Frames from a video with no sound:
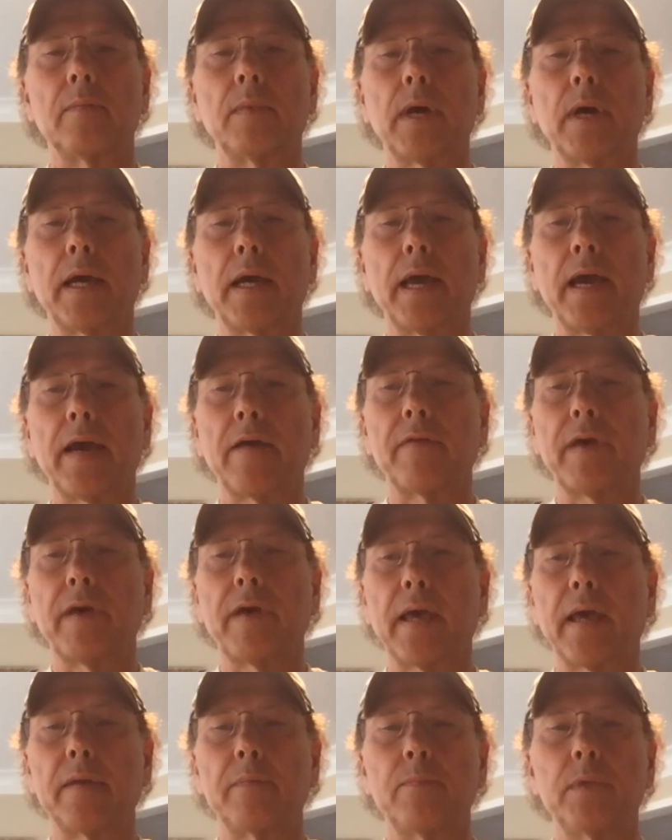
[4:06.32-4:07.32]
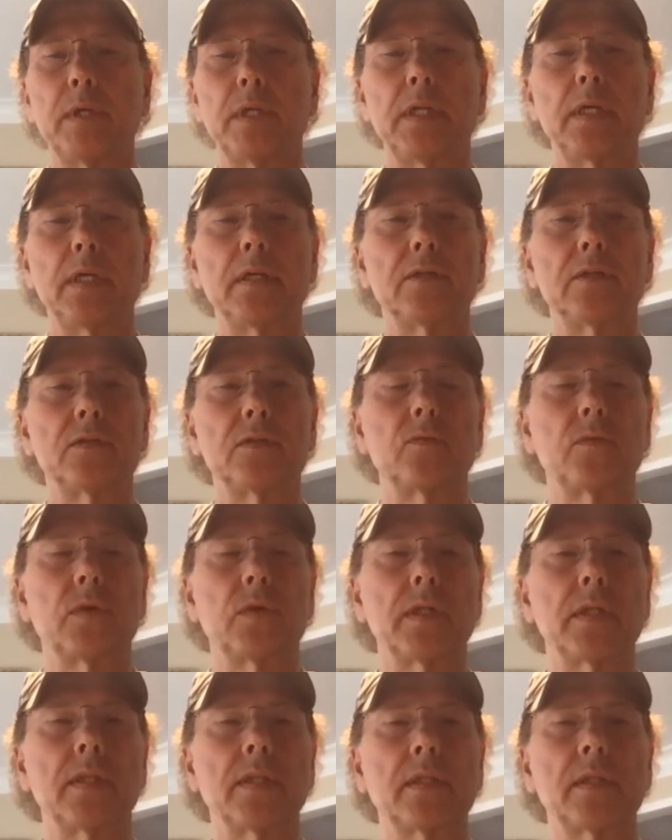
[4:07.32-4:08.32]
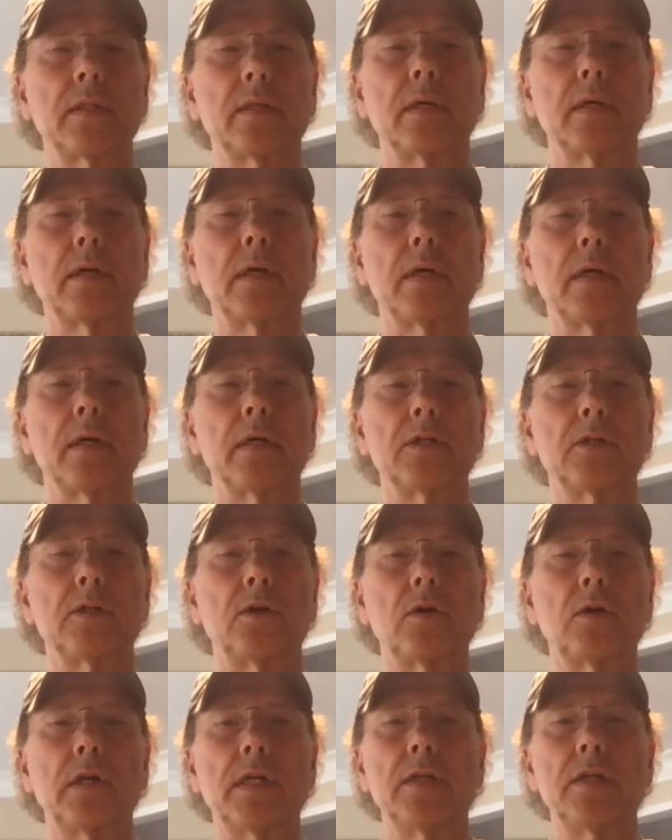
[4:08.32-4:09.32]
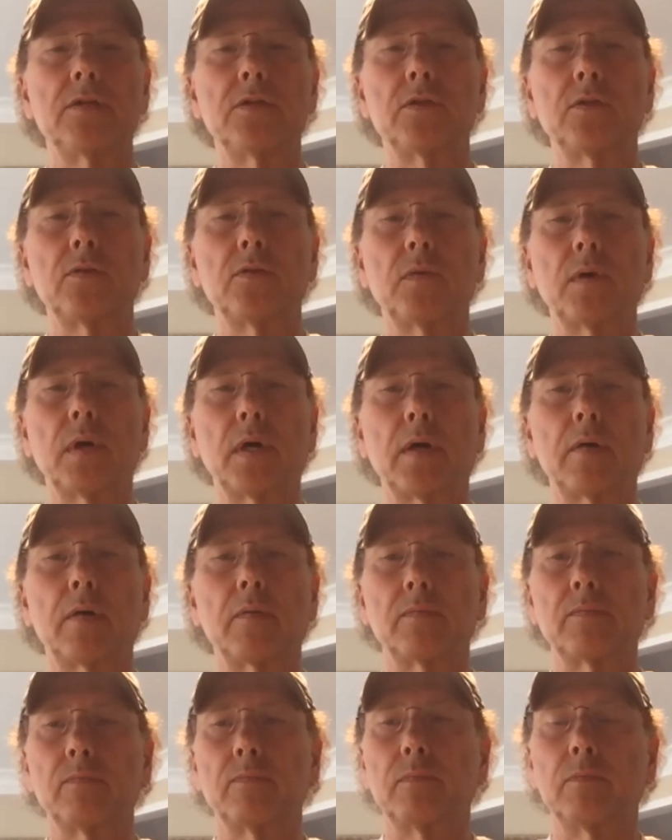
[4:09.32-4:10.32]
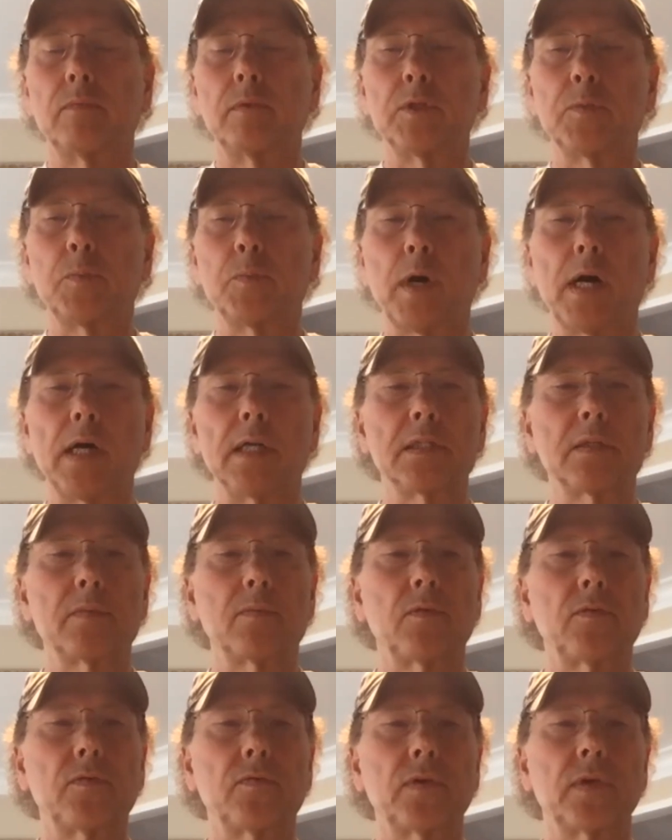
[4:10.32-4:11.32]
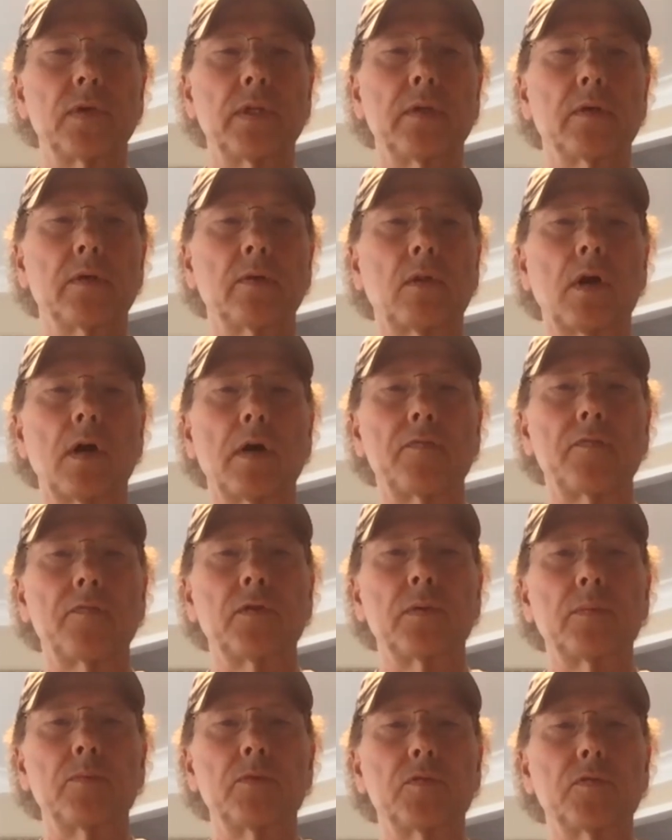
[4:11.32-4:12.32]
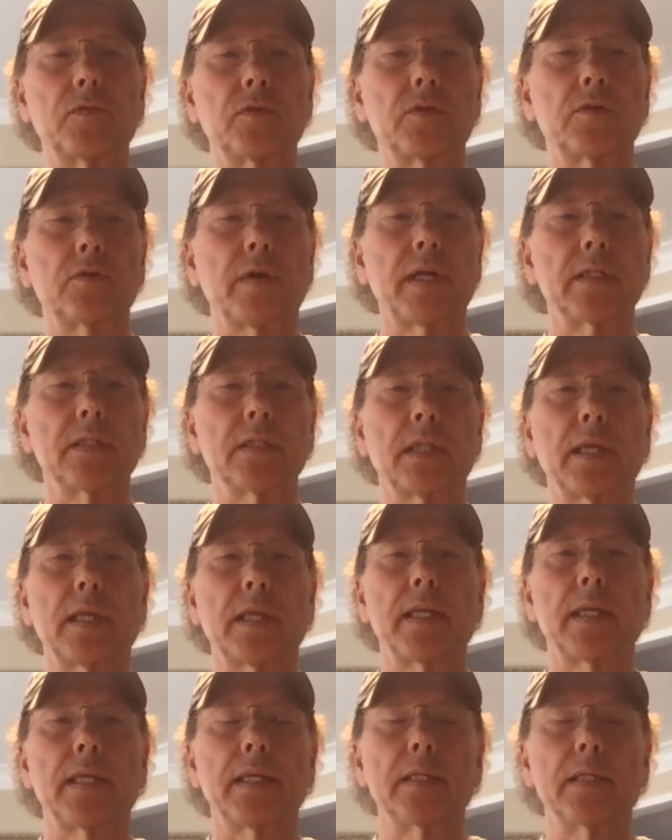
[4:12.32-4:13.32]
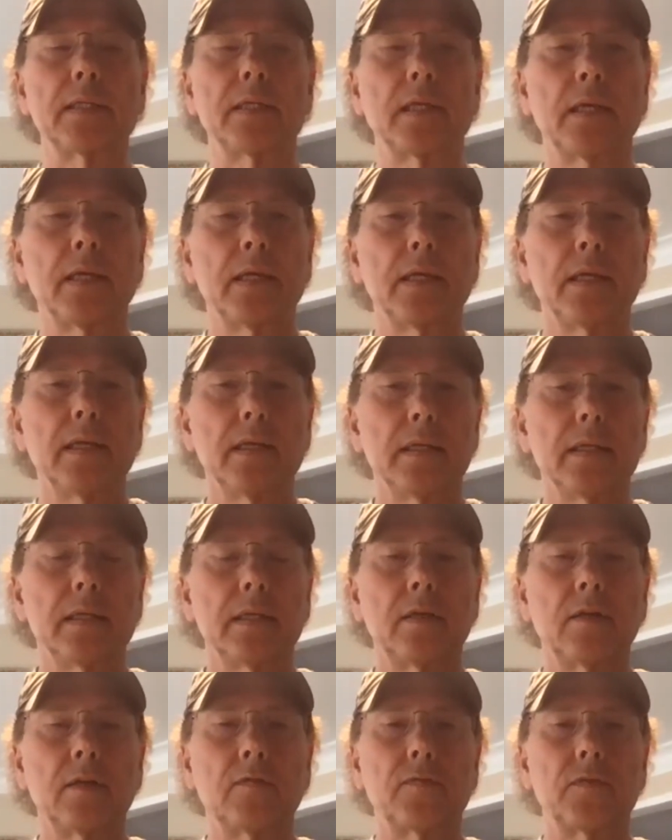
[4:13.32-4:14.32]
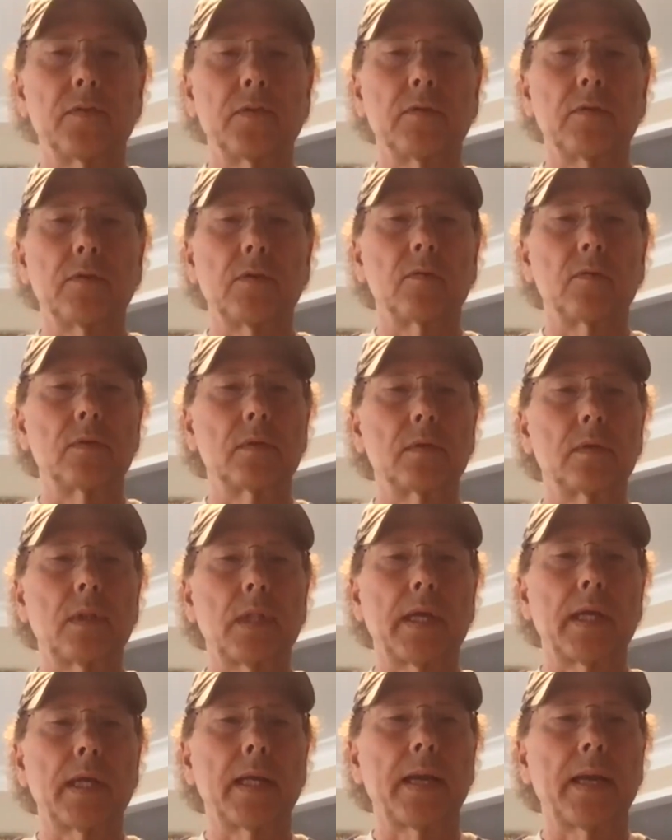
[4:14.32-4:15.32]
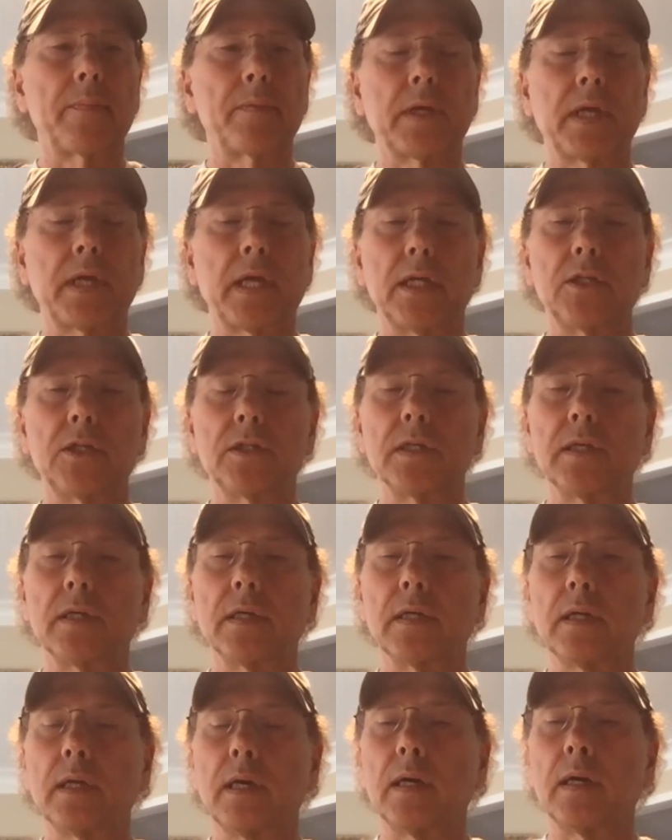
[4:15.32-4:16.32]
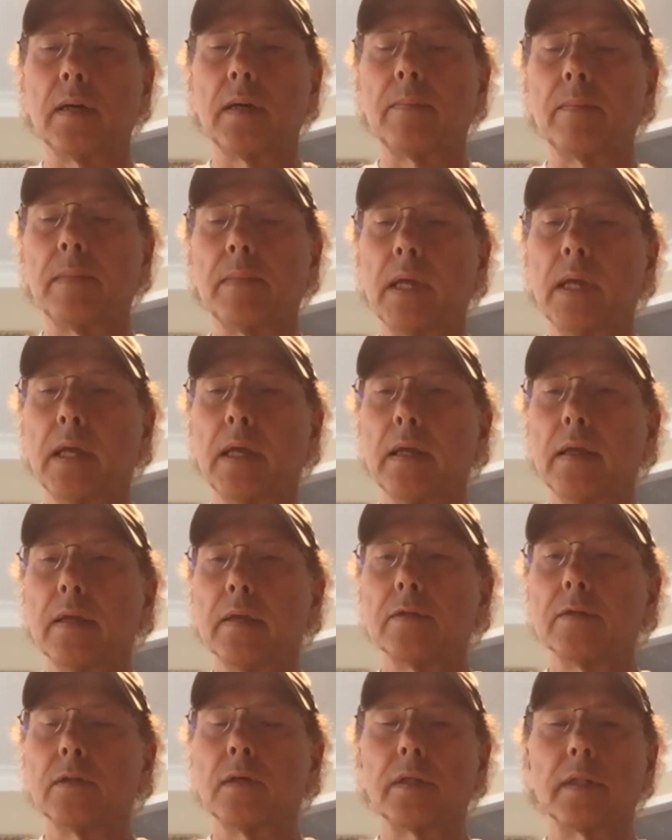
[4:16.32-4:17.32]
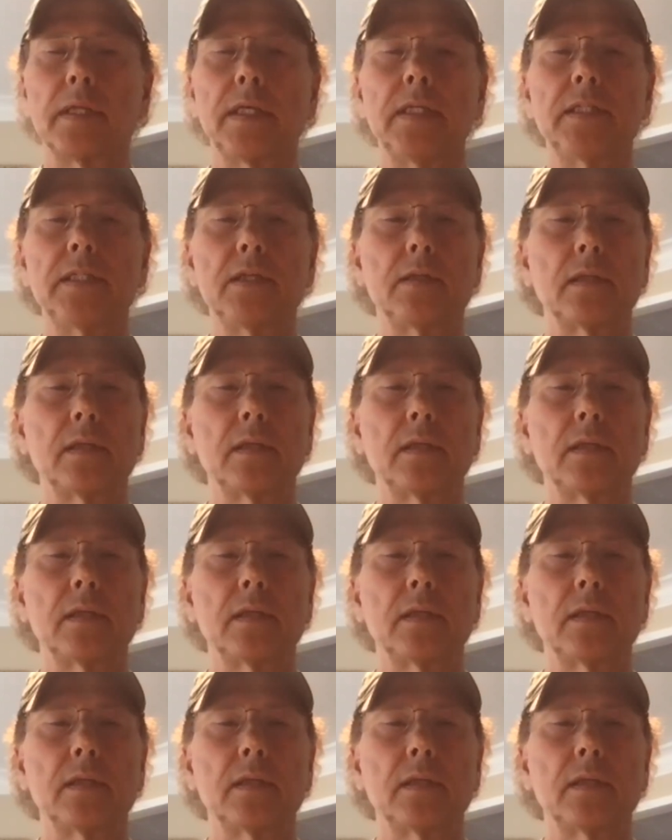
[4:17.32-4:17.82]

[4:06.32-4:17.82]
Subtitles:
have had meetings with attorneys who are responsible in their law firms for translating it, for their own client application. Let's hit